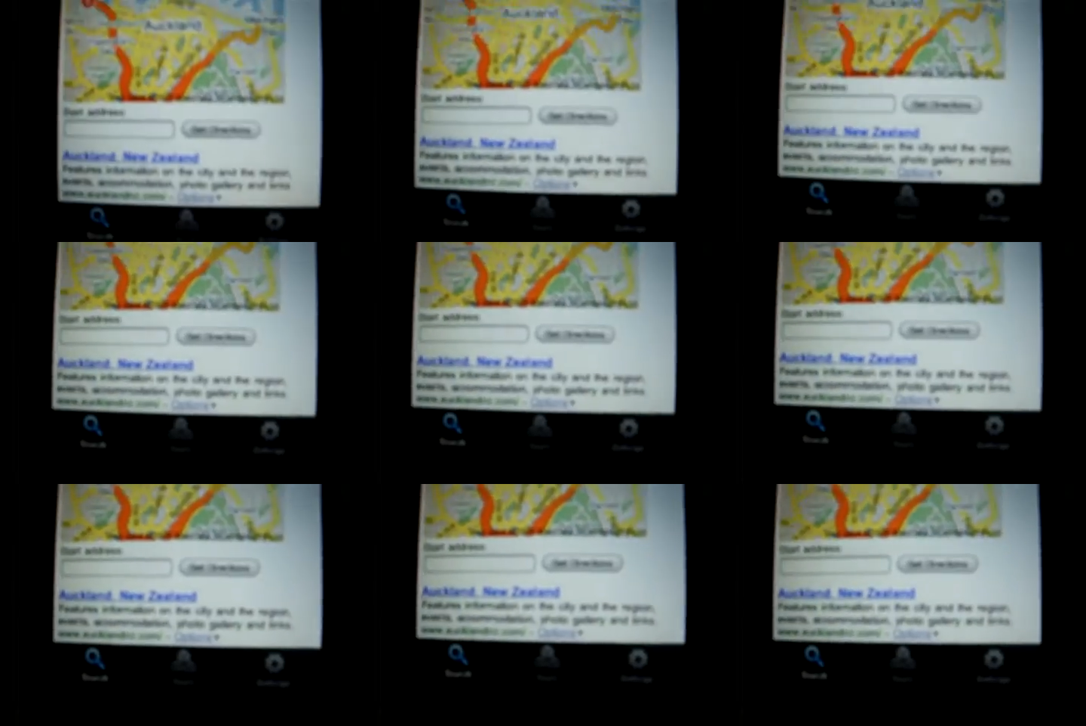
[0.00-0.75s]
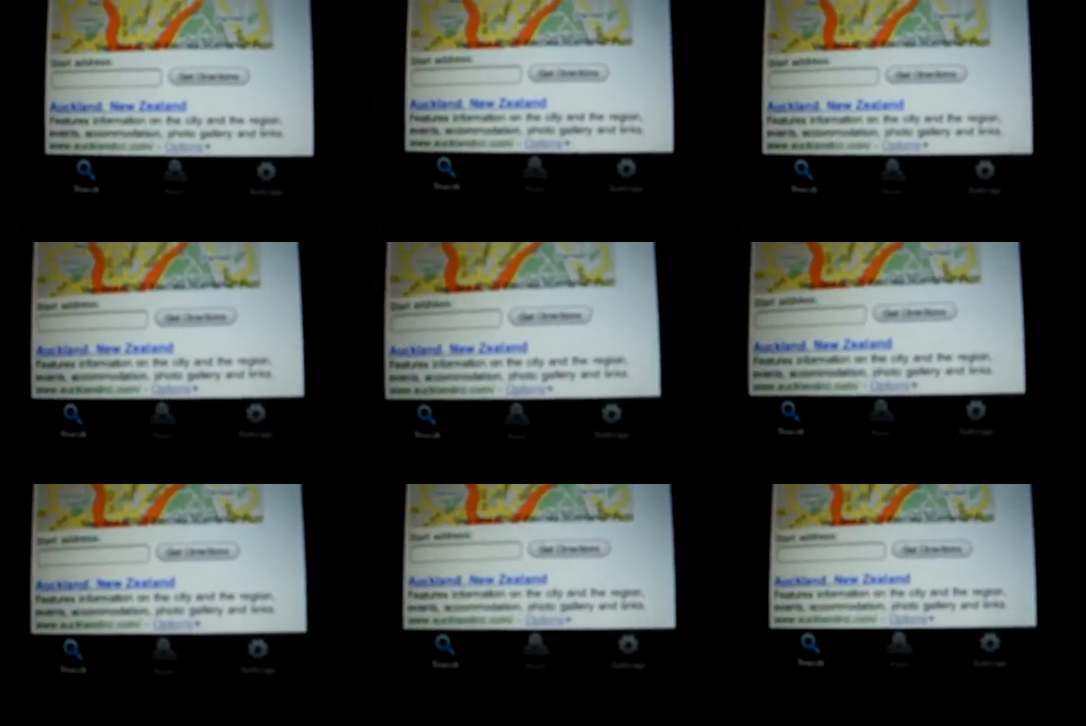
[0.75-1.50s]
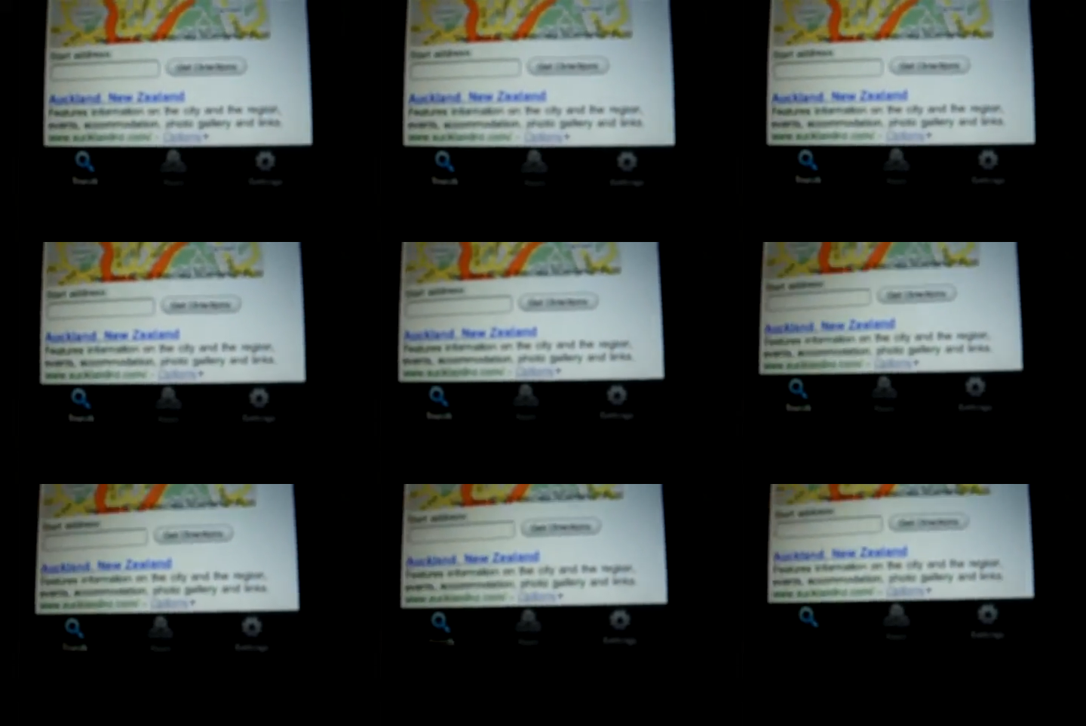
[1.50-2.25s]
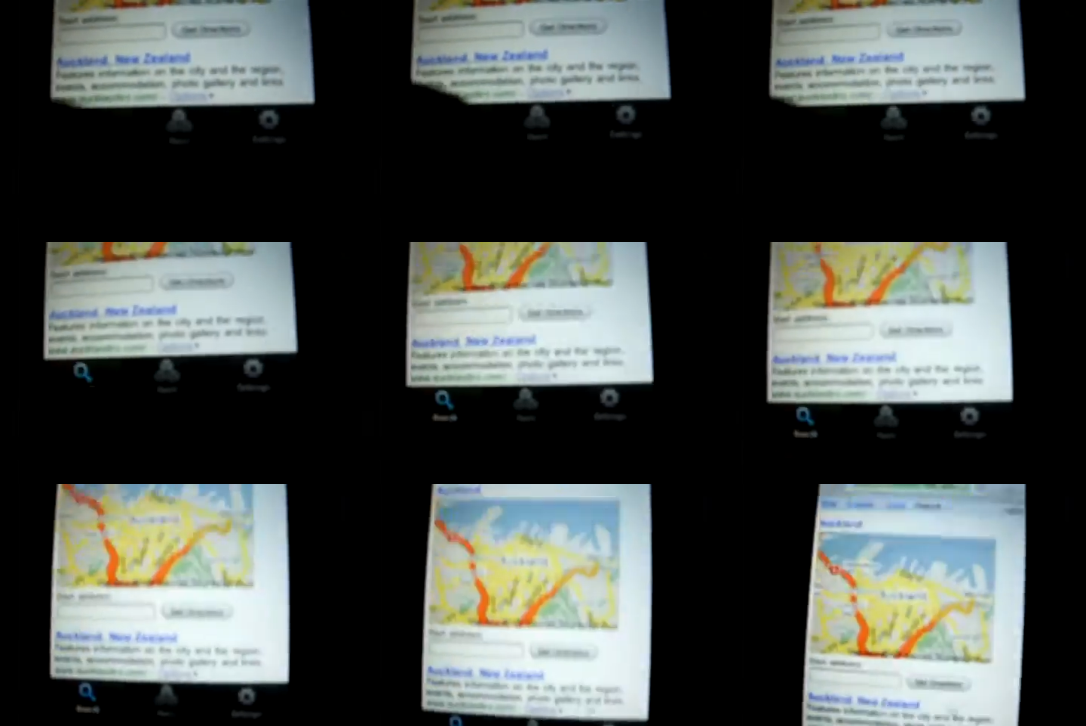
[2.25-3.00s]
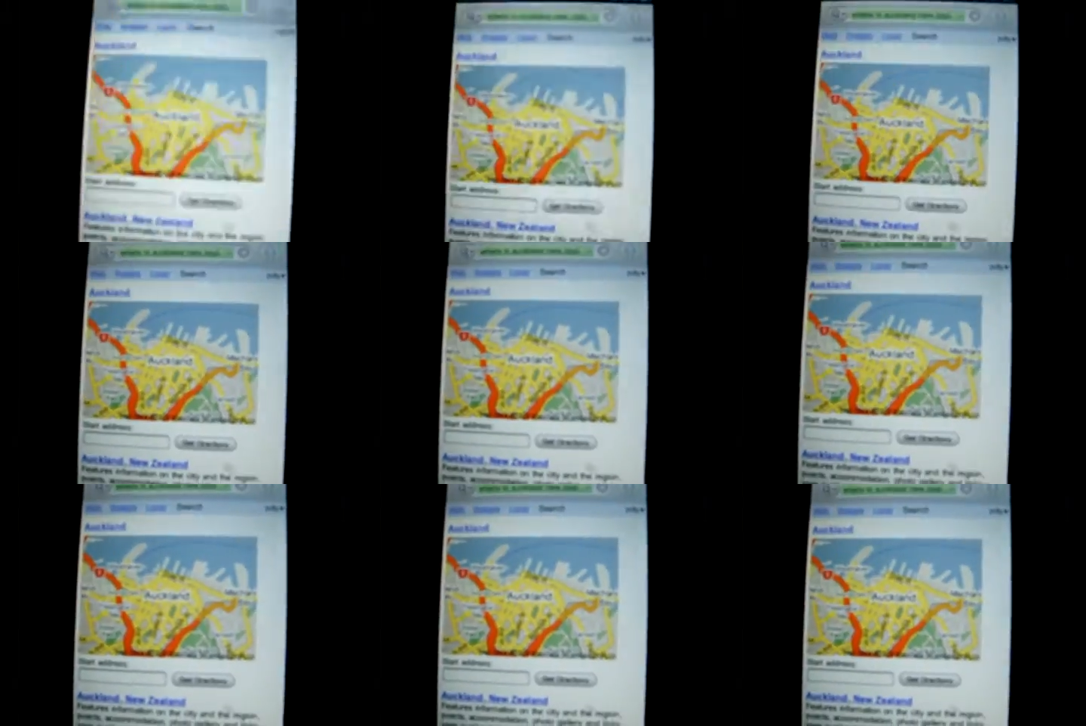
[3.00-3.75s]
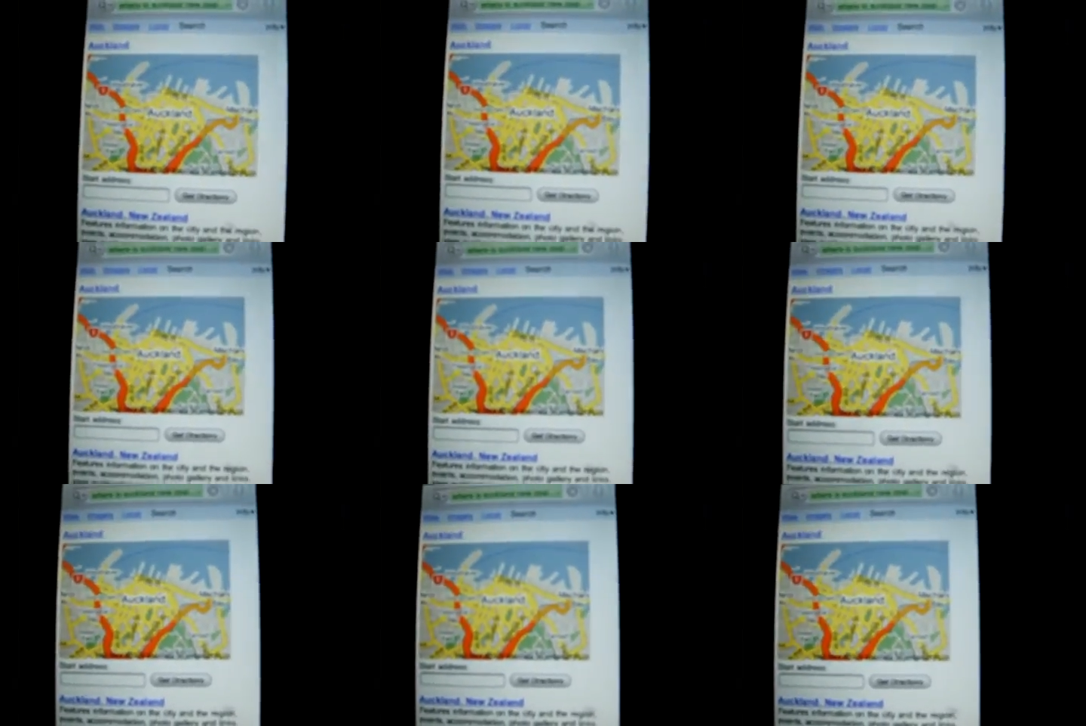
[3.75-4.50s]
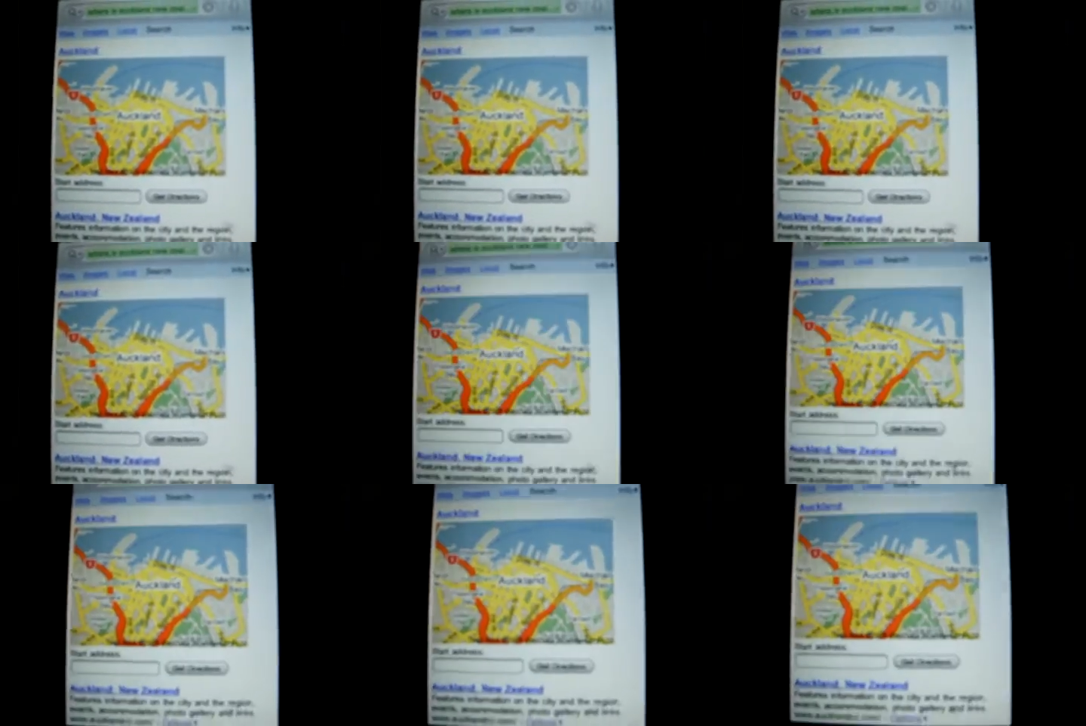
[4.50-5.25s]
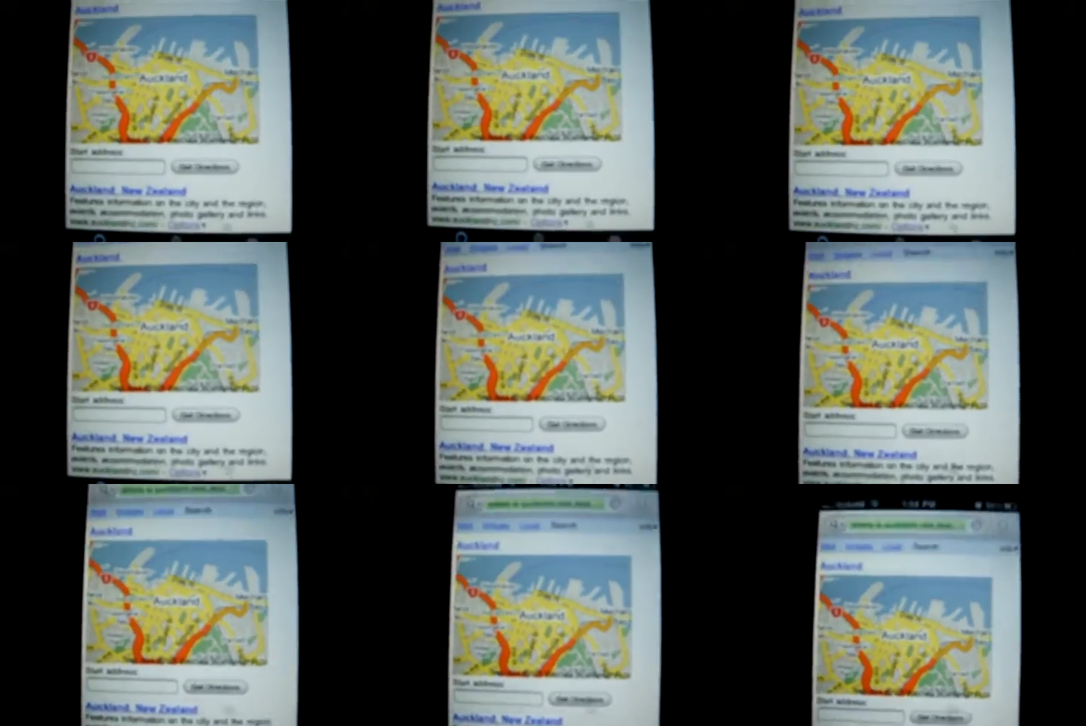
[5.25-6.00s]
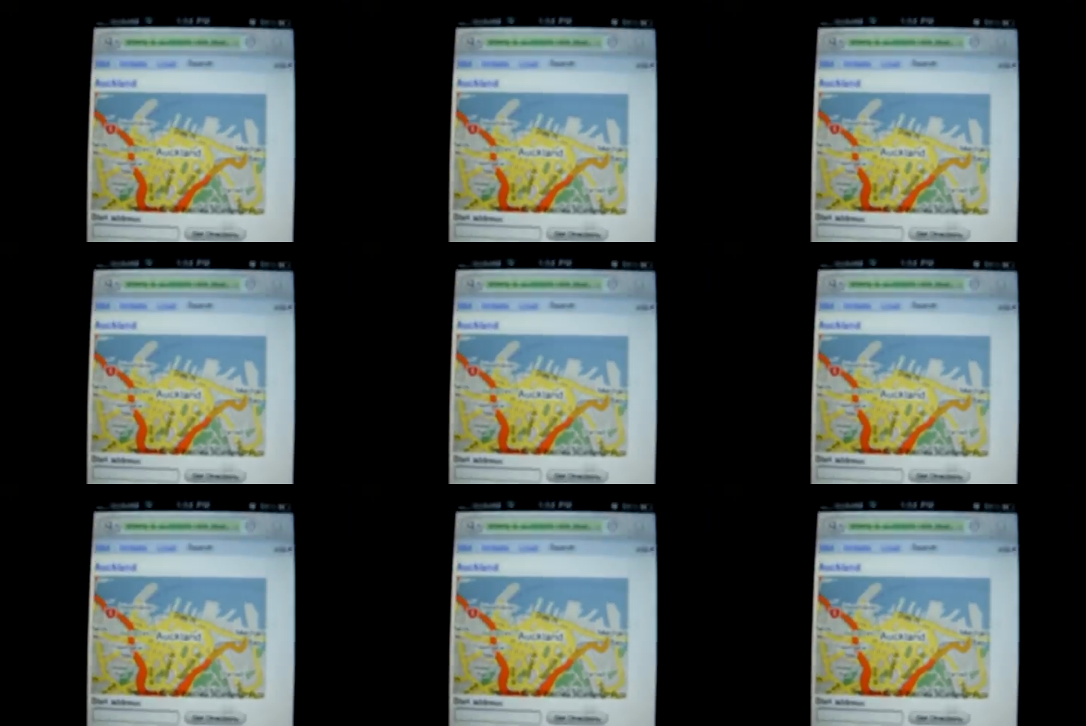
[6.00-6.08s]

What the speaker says: Nobody's mouth can be seen.